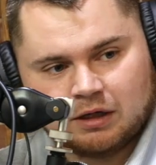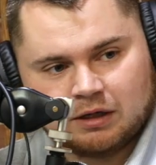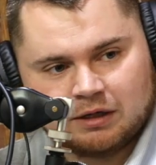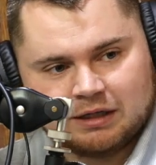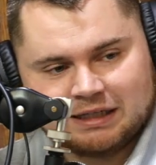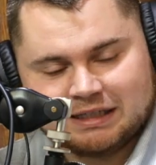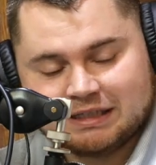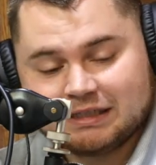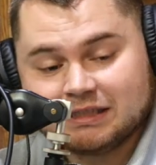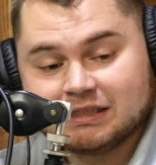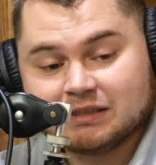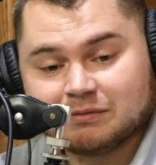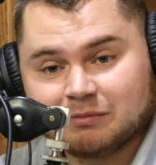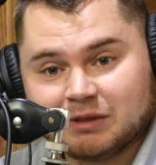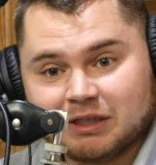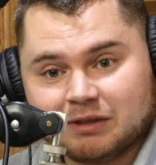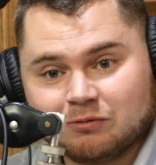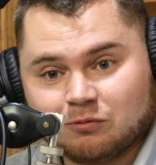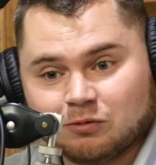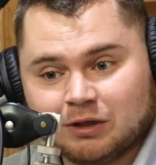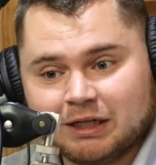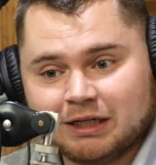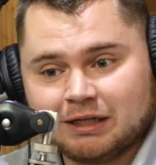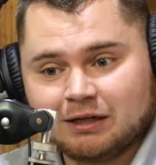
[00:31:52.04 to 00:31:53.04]
easement
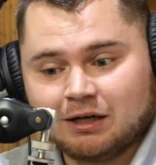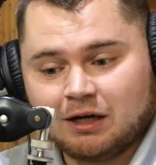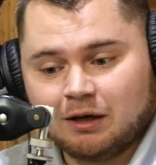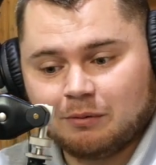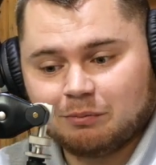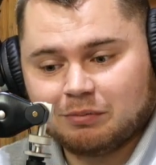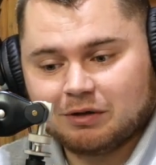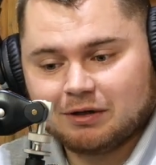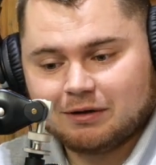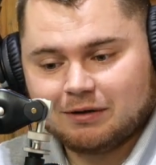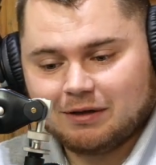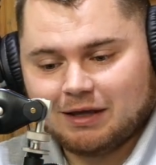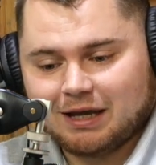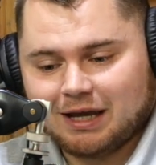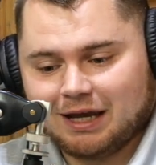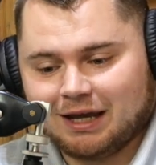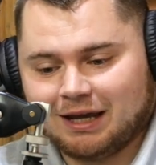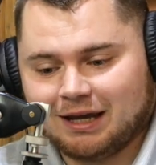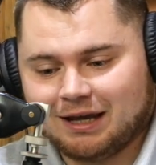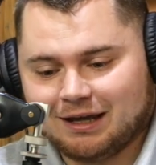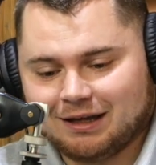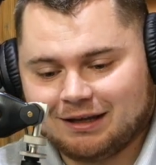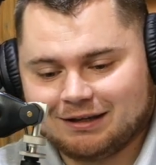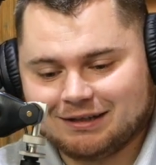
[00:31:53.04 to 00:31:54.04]
written up,
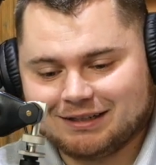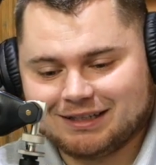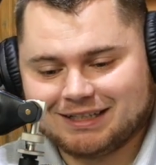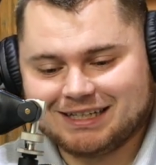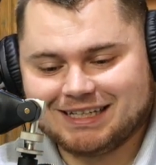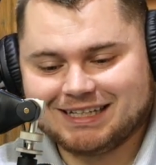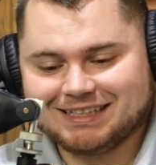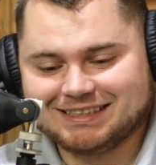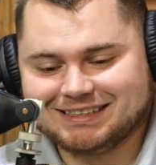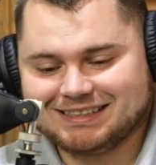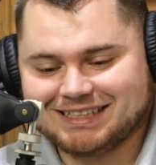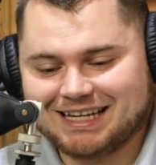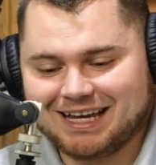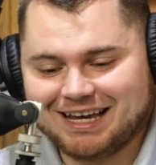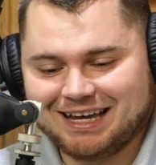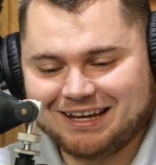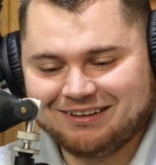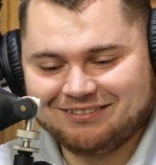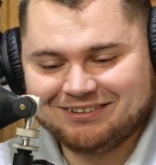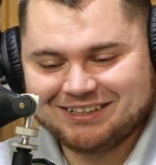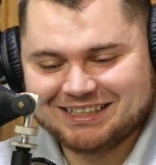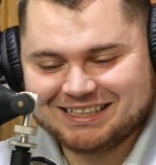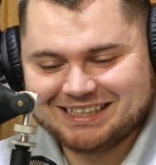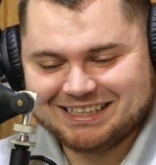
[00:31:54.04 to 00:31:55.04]
and
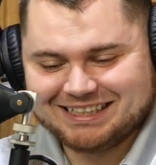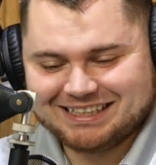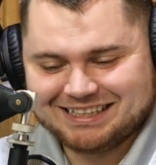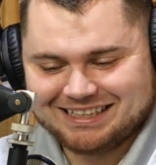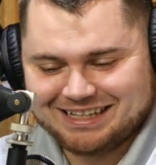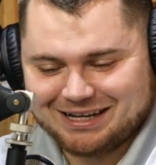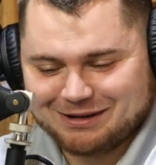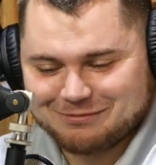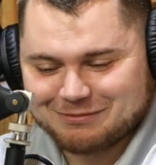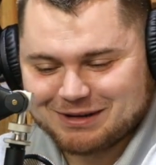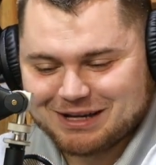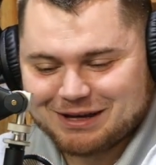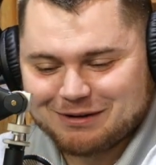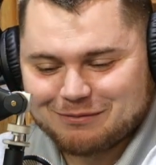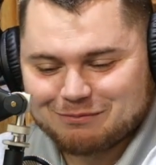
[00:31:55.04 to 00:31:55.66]
Devin ended up